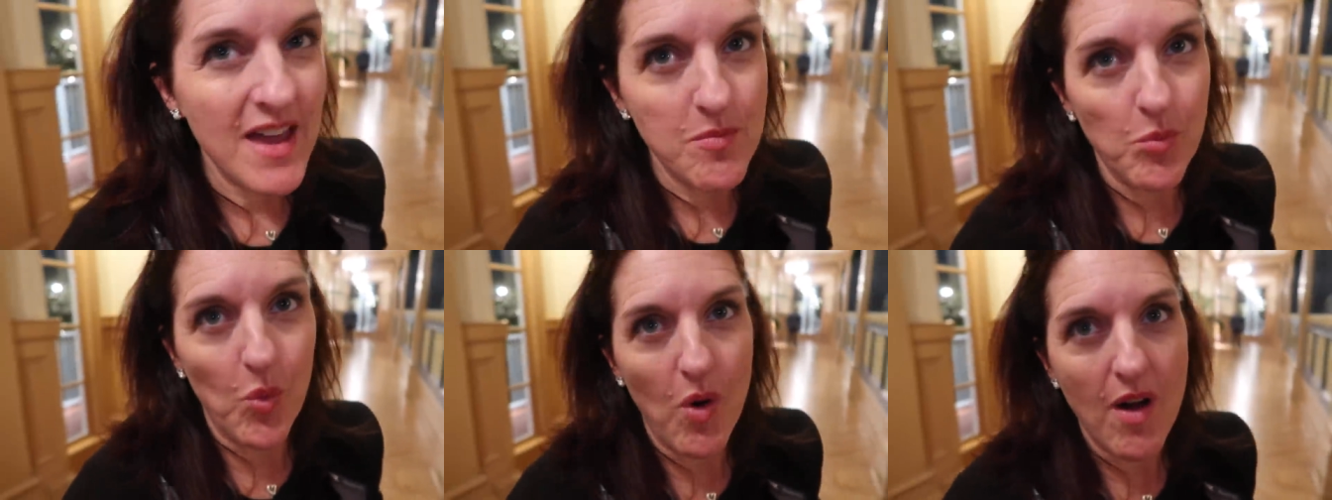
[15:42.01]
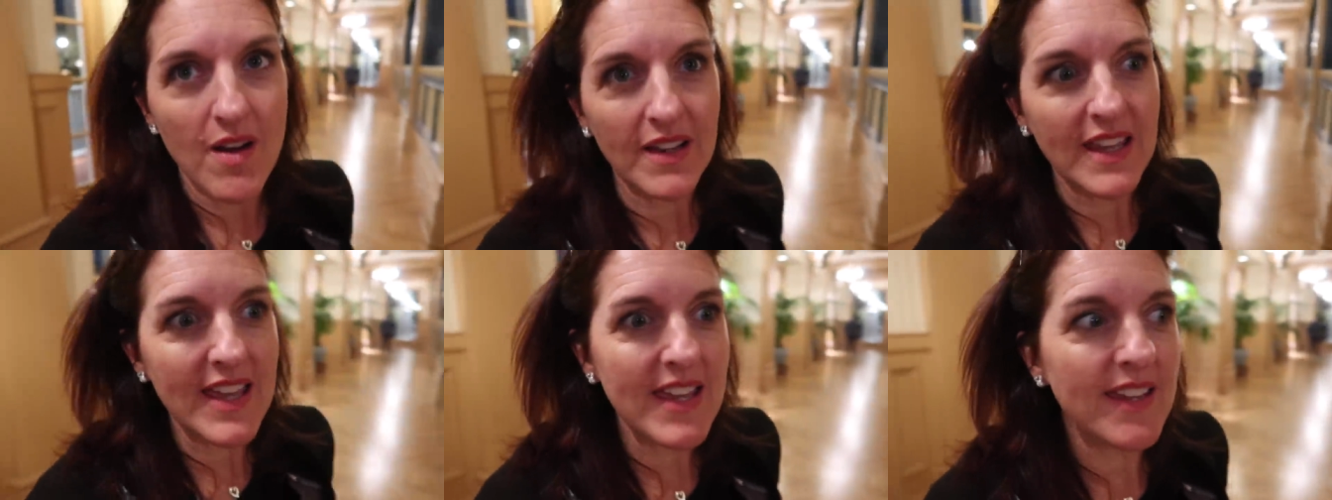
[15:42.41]
I'm
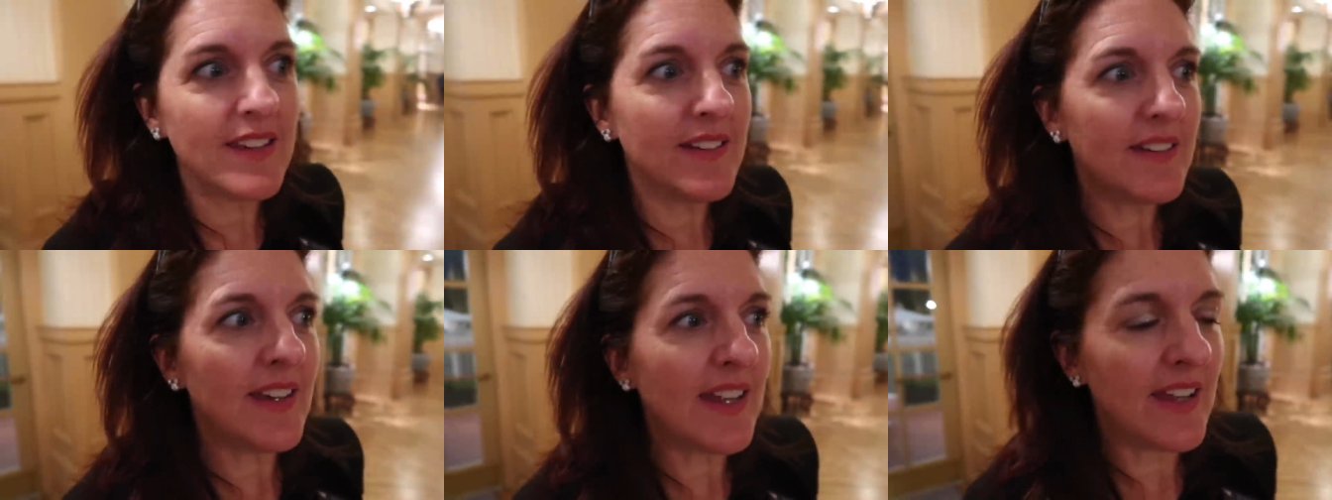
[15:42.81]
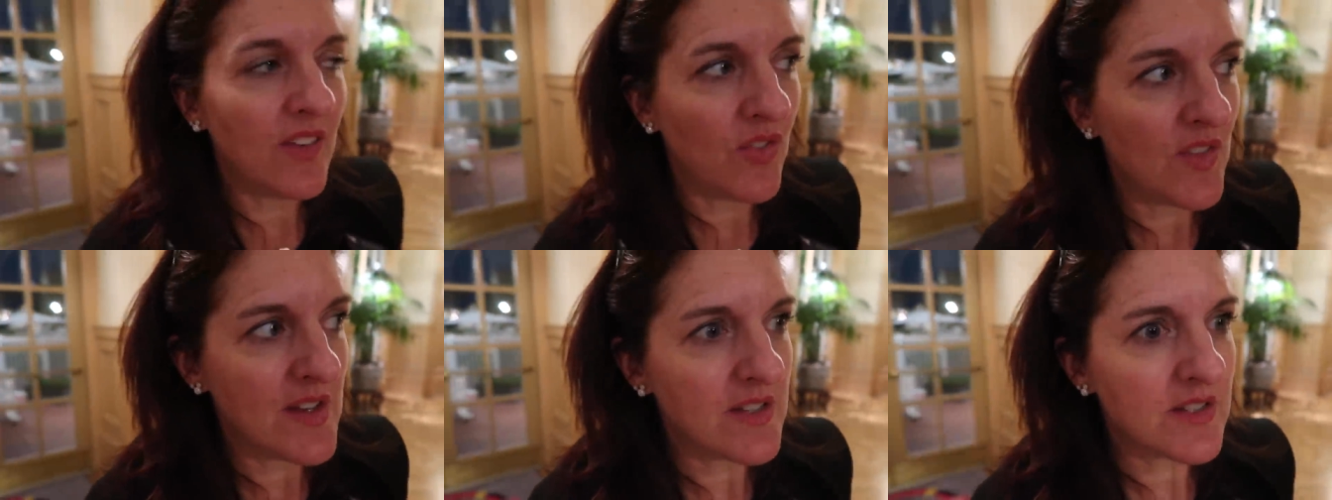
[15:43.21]
walking
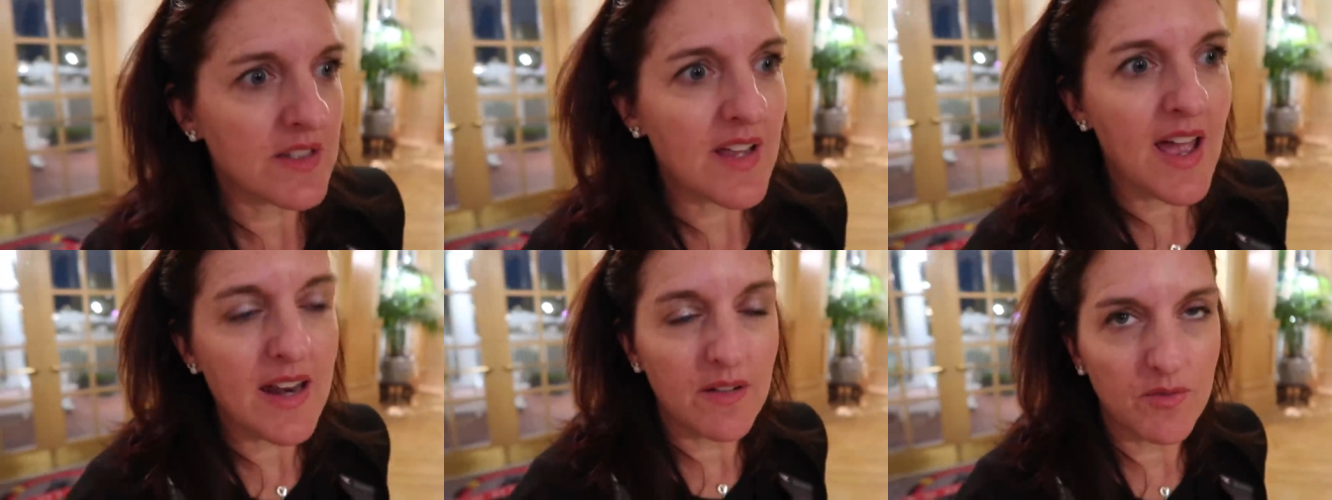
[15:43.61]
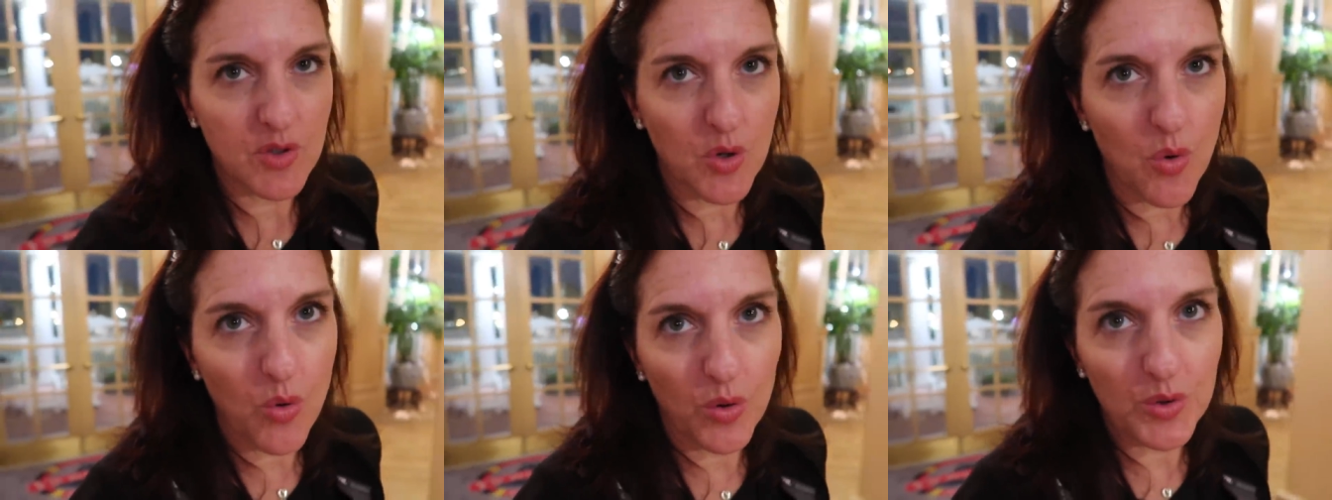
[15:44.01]
in this kind
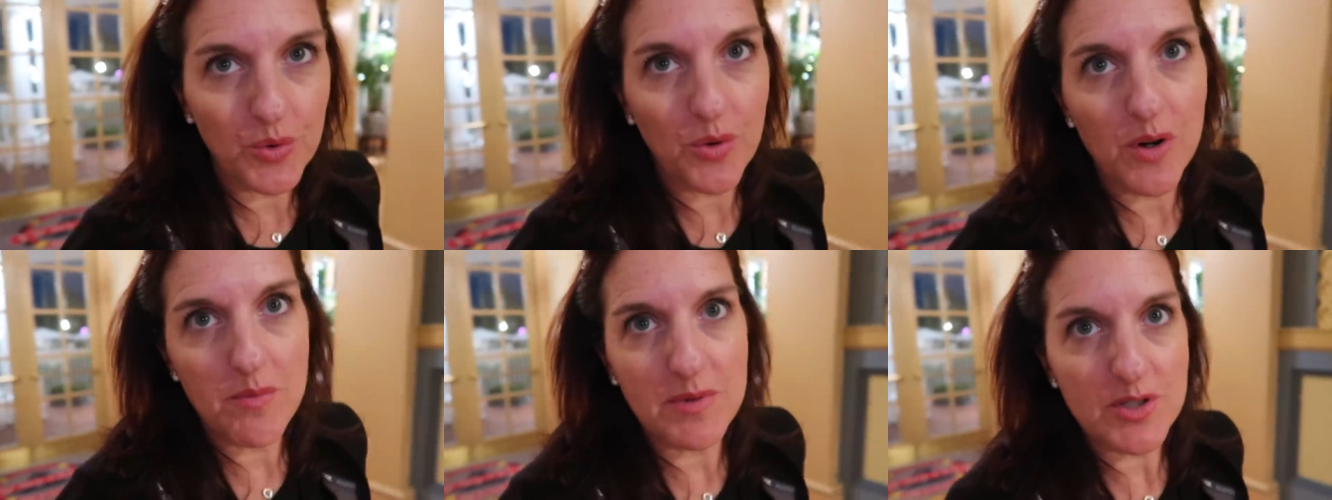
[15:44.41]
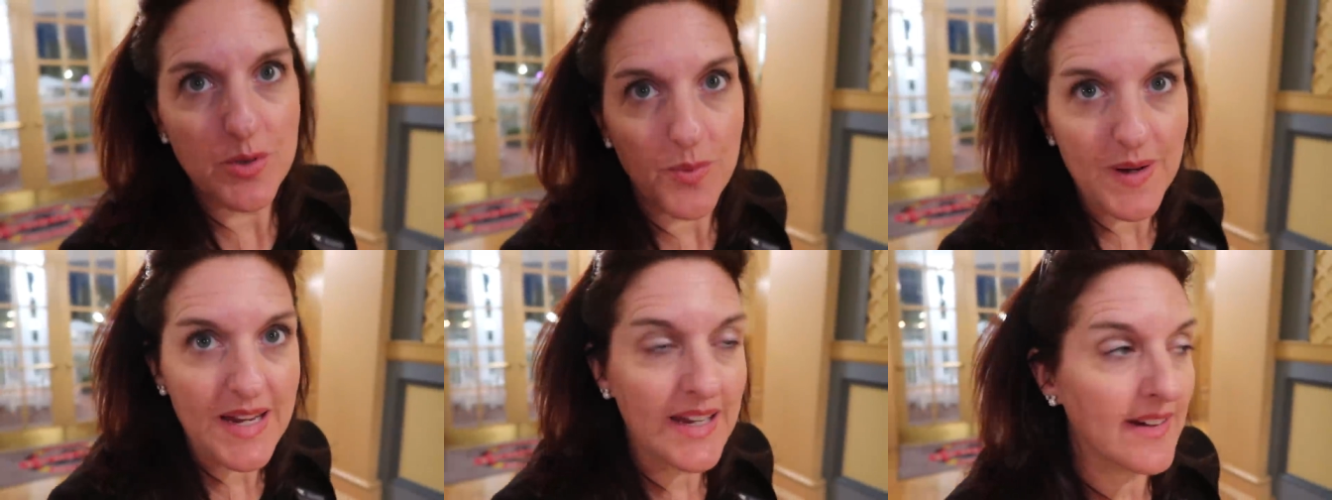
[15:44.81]
of corridor
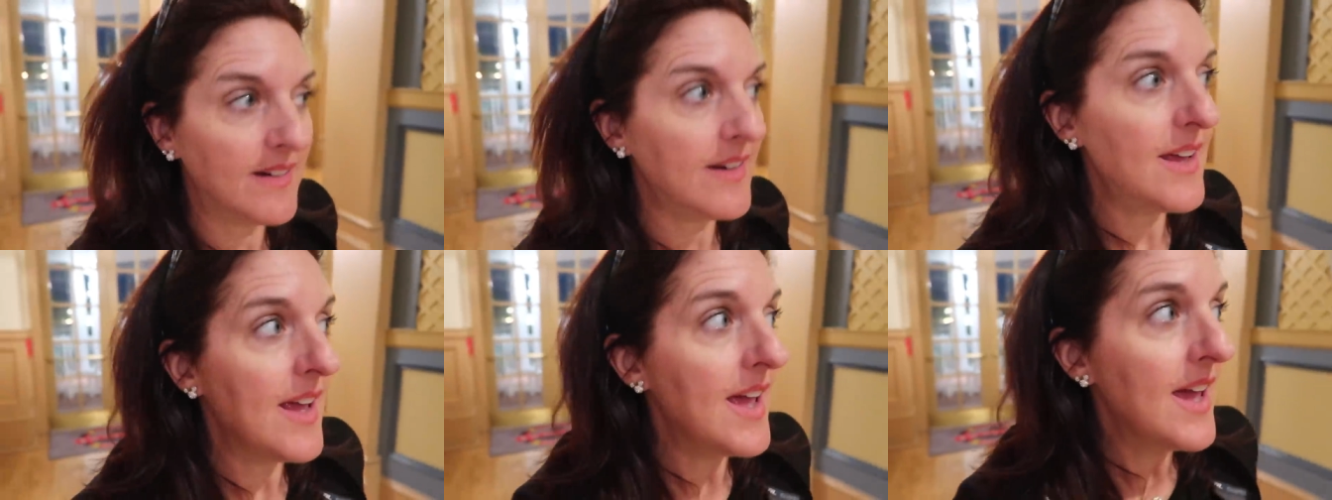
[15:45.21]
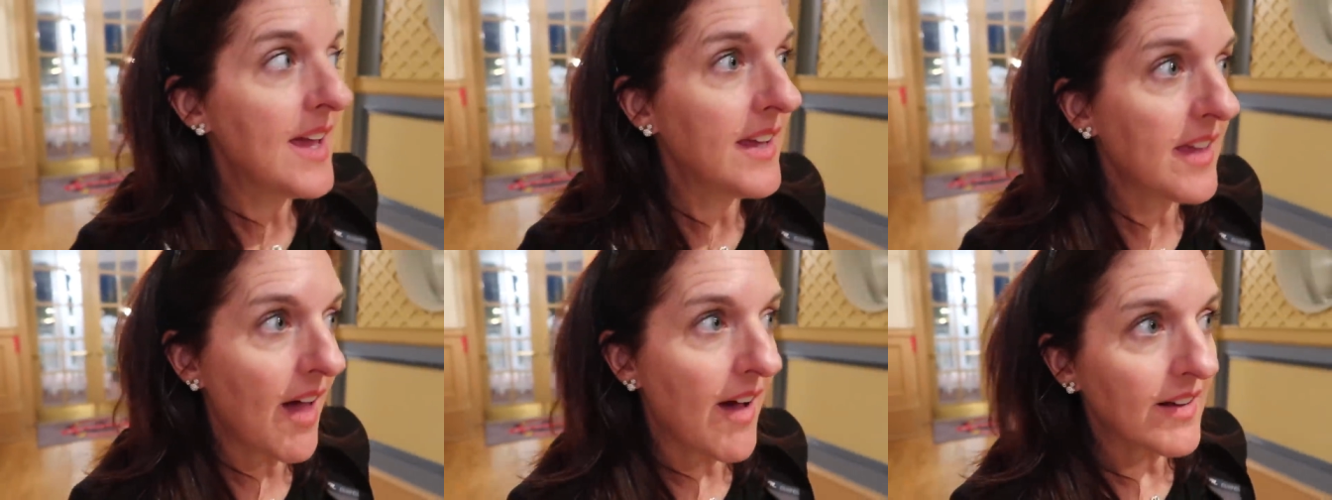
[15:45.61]
between
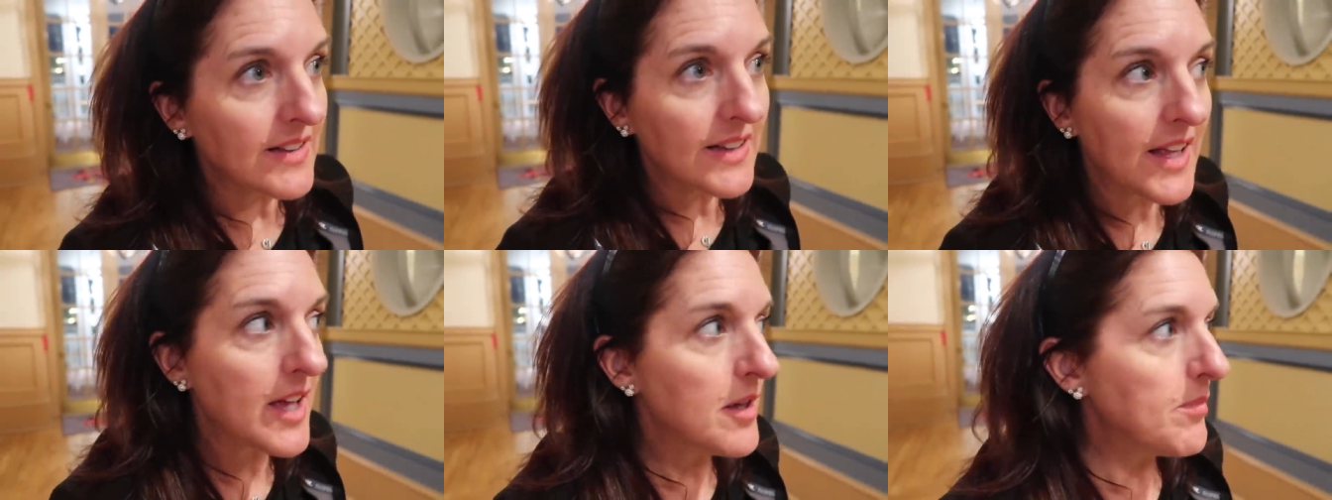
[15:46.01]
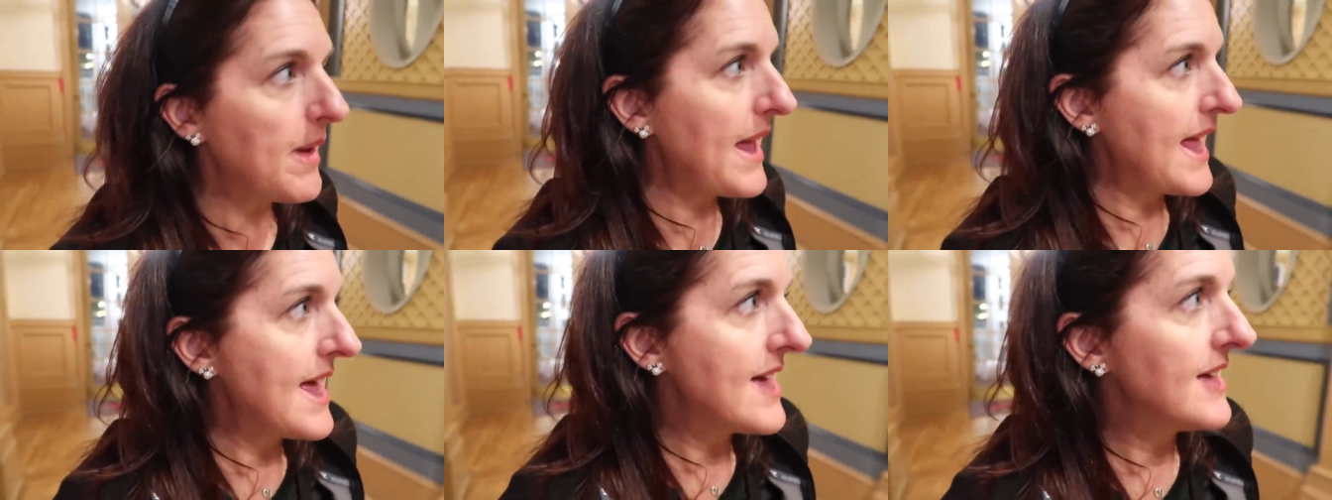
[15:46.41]
Yacht Club
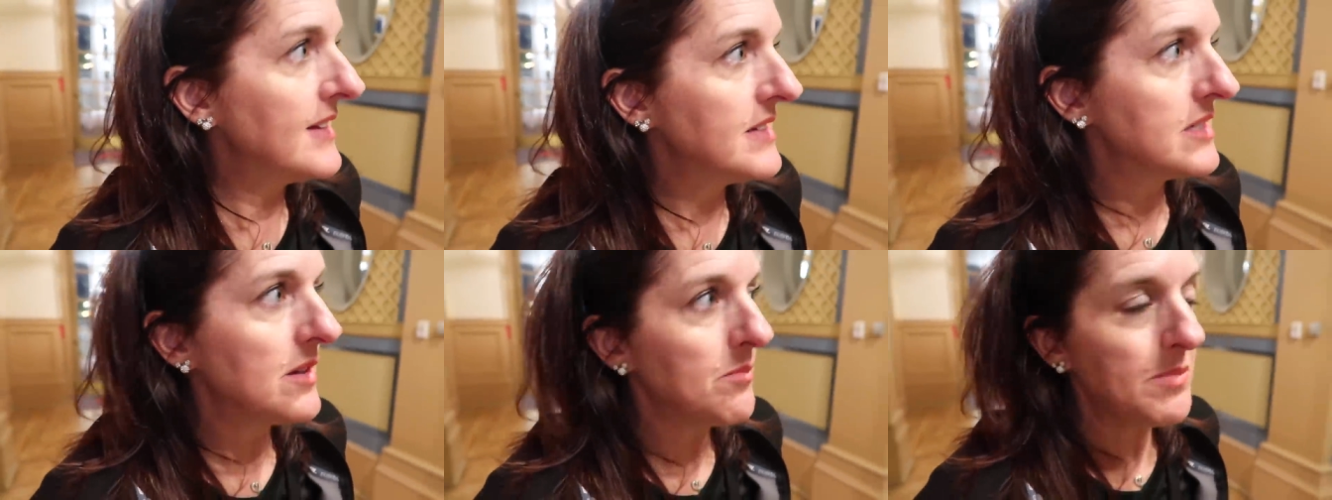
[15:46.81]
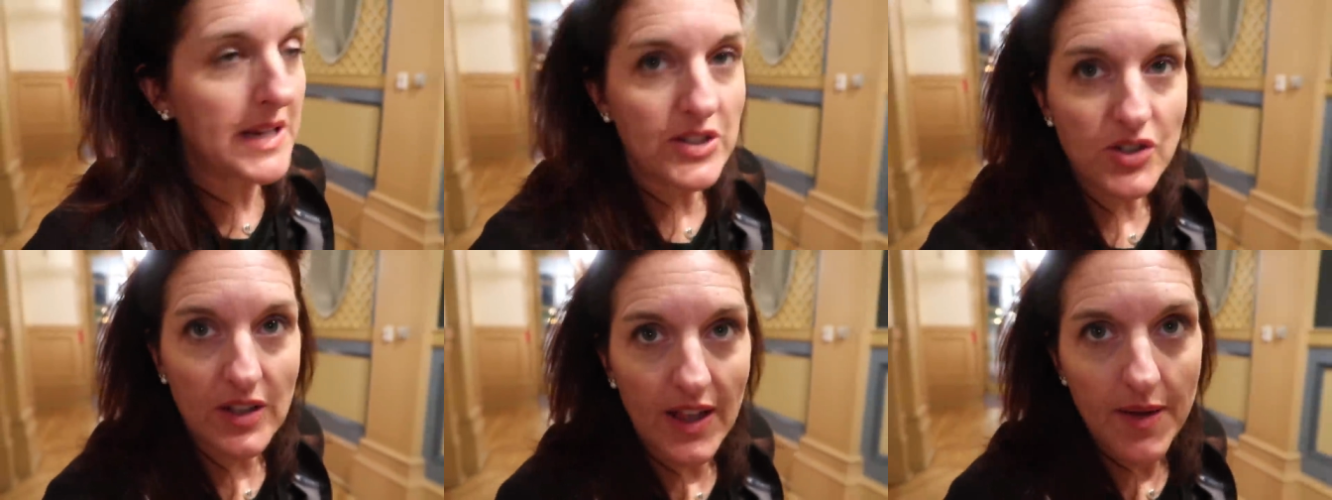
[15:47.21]
and
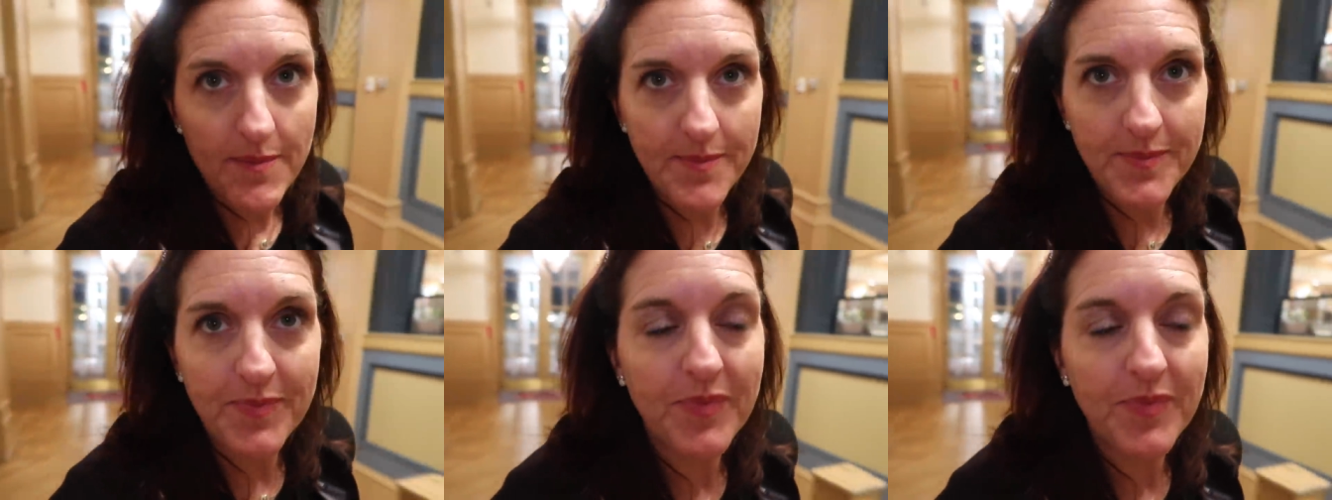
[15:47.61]
Beach Club,